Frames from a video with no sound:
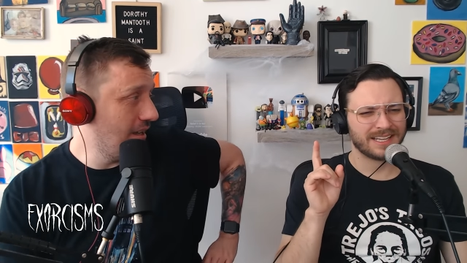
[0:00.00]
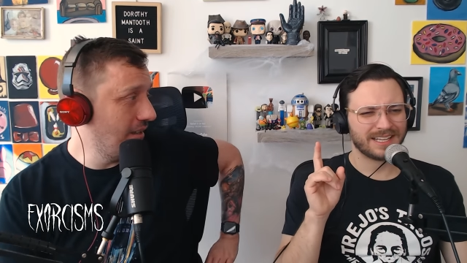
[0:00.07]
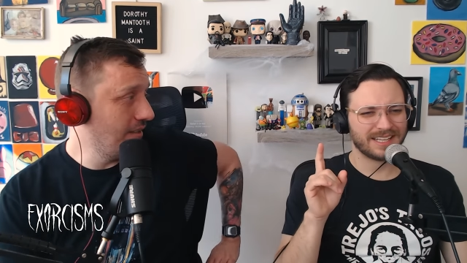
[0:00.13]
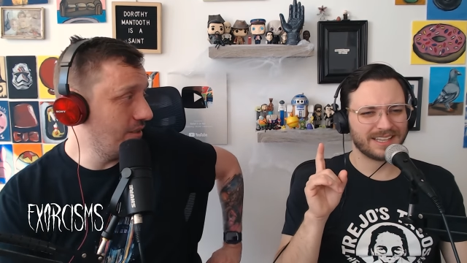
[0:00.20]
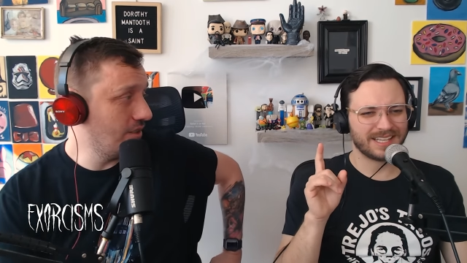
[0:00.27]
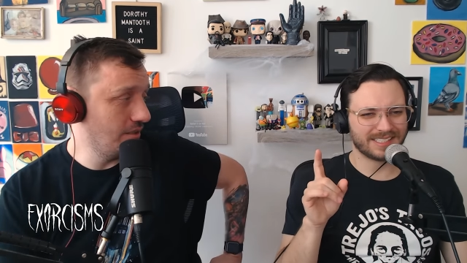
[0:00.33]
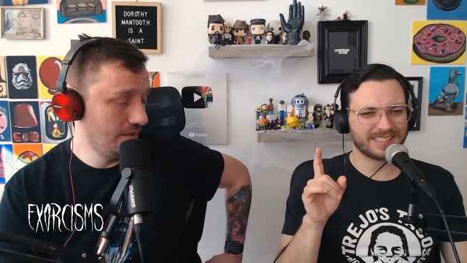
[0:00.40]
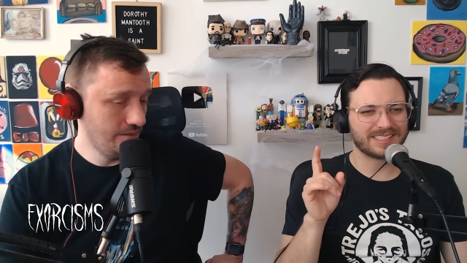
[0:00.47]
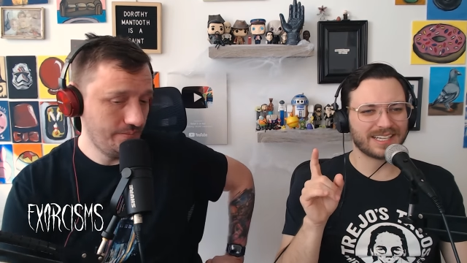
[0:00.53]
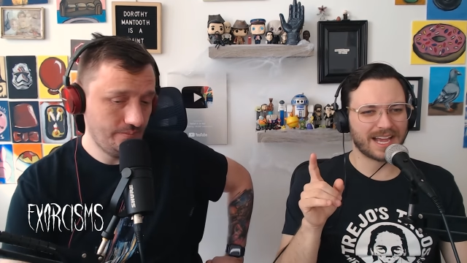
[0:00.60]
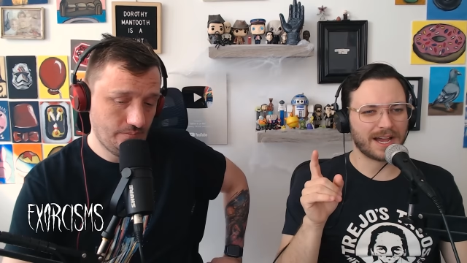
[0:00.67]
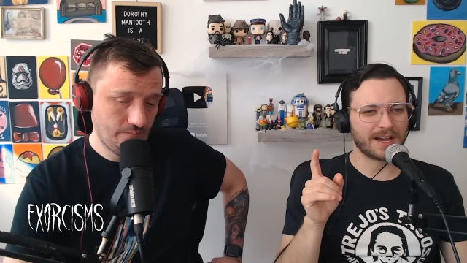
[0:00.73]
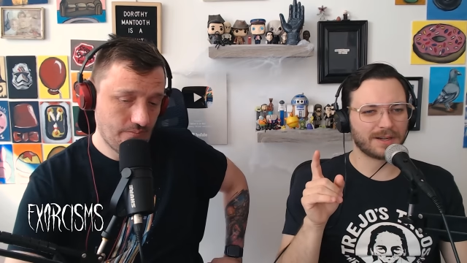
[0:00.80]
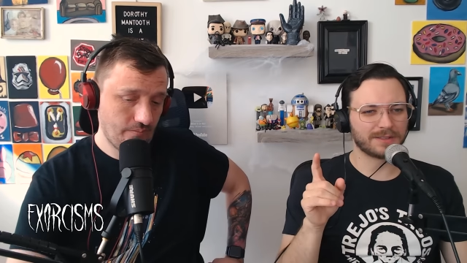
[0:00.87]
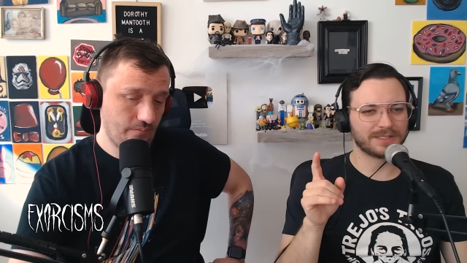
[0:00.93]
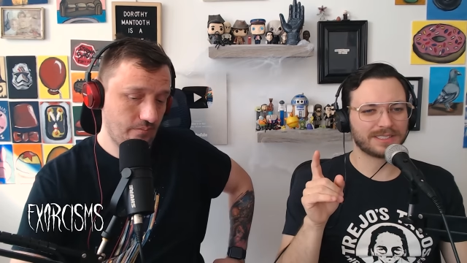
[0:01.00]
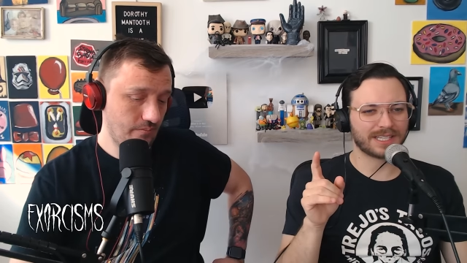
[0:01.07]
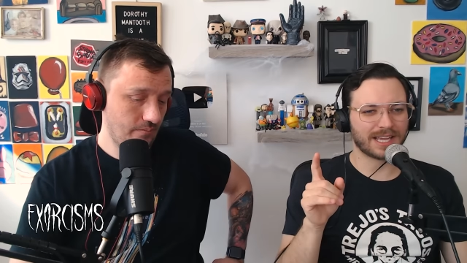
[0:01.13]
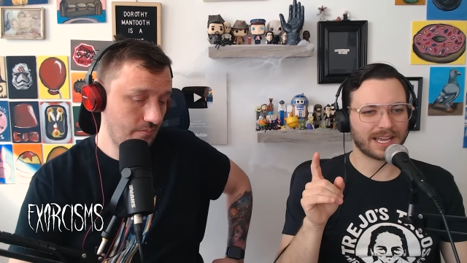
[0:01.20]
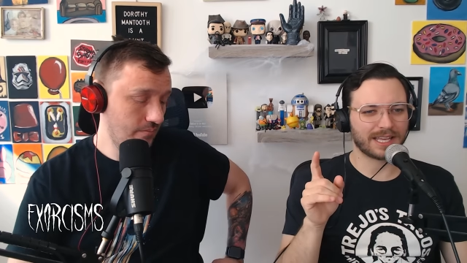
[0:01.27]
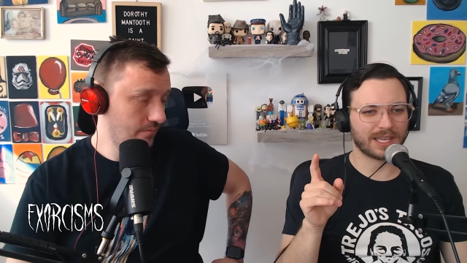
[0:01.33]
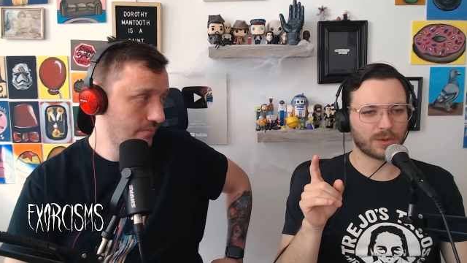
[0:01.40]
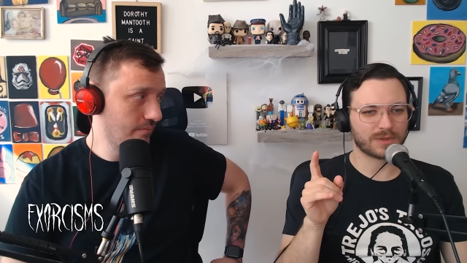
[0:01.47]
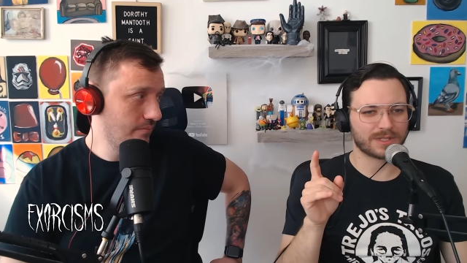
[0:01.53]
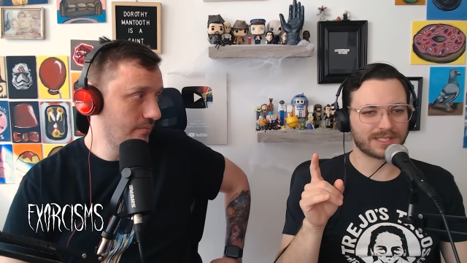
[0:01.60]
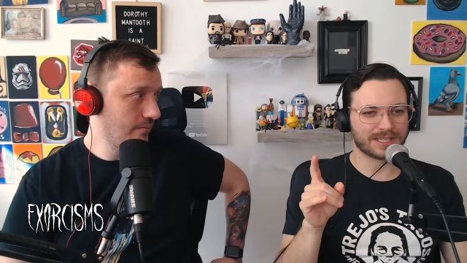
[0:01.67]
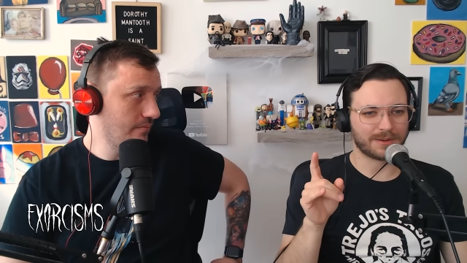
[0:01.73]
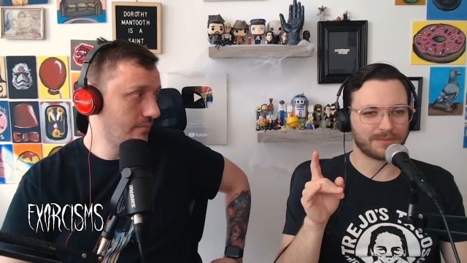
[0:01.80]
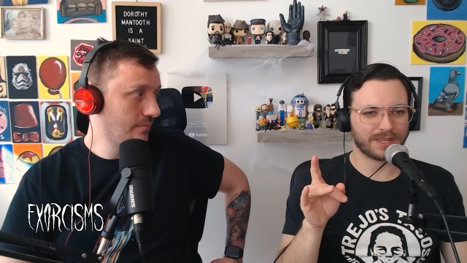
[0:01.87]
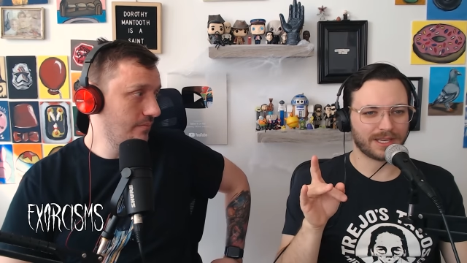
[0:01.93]
Speaker 1: This sounds like it was
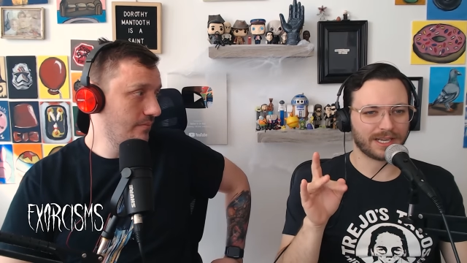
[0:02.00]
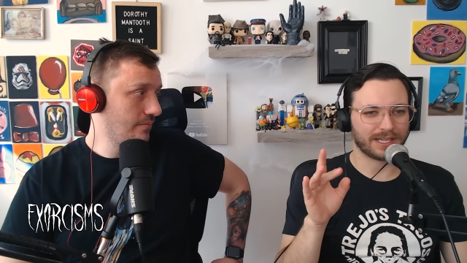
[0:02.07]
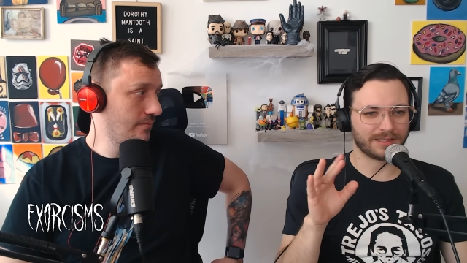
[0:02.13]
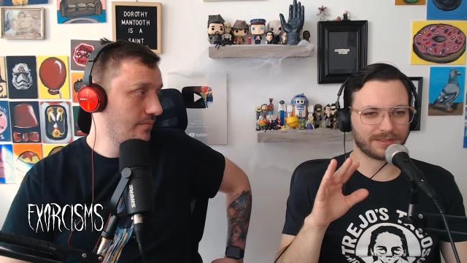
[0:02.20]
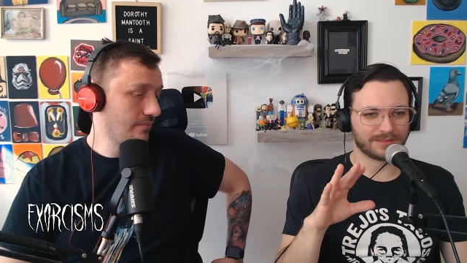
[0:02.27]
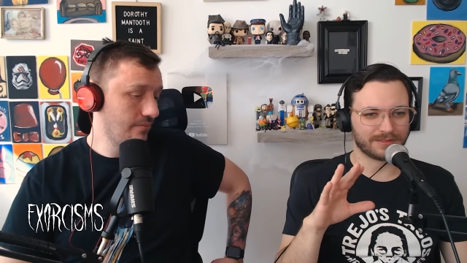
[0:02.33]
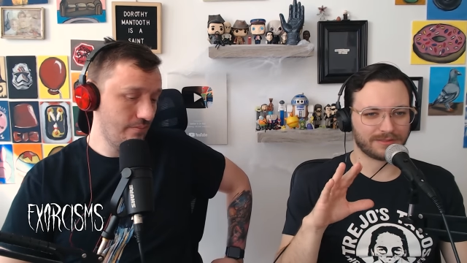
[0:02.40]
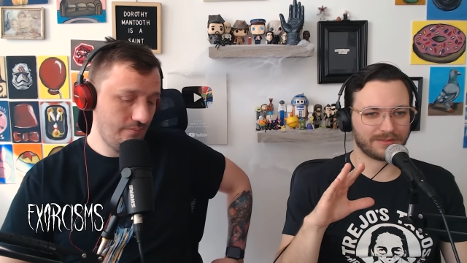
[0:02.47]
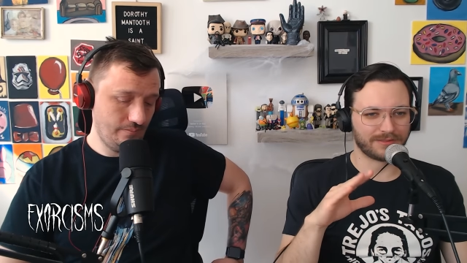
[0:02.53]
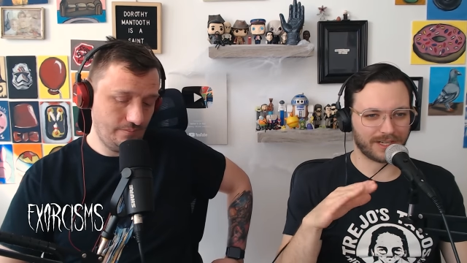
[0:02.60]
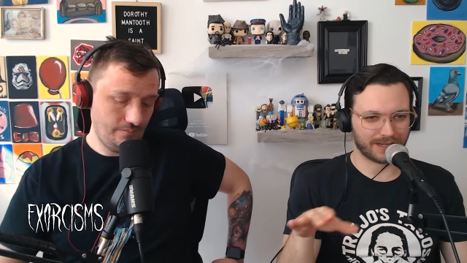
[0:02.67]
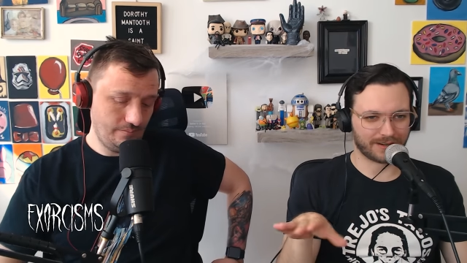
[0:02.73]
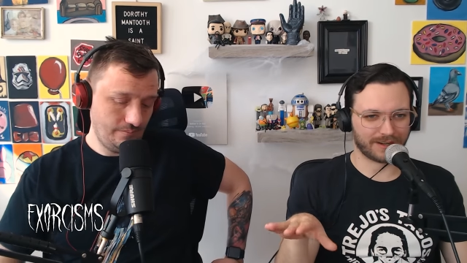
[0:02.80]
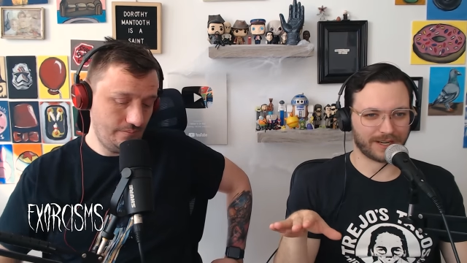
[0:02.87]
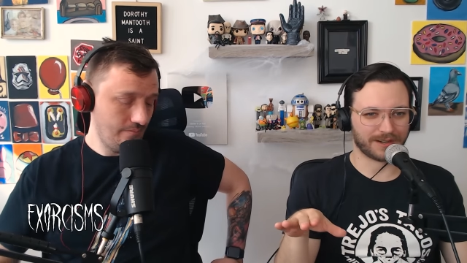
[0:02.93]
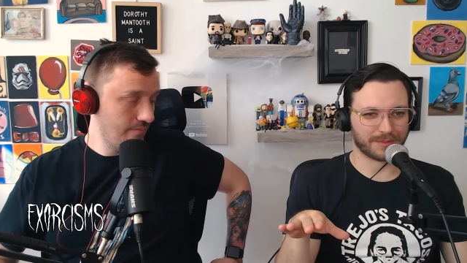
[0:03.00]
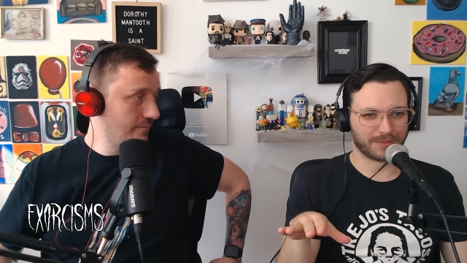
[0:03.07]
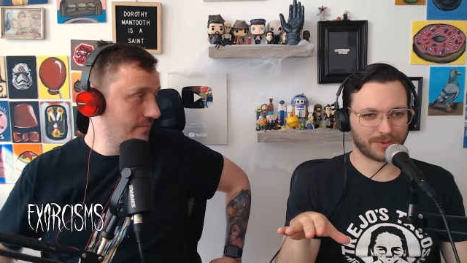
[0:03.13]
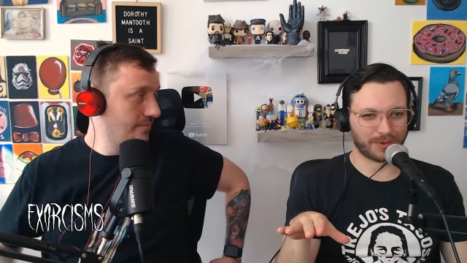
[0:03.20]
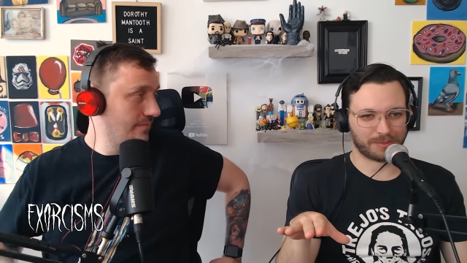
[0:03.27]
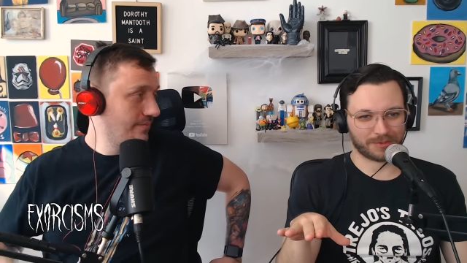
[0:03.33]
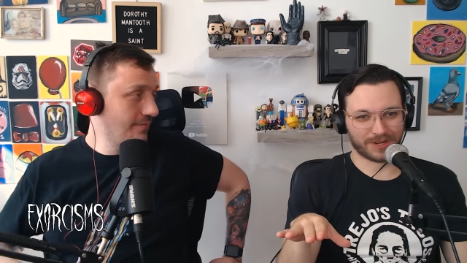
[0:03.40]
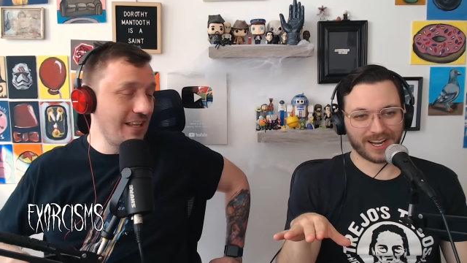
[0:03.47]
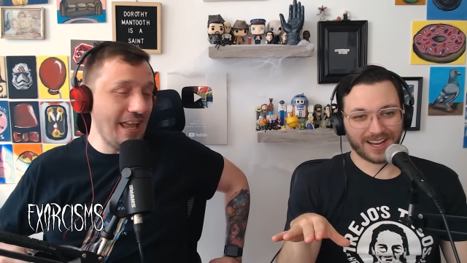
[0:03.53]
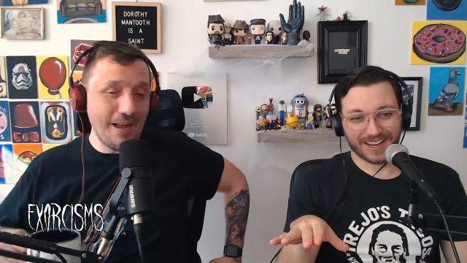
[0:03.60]
something very inappropriate. Yep.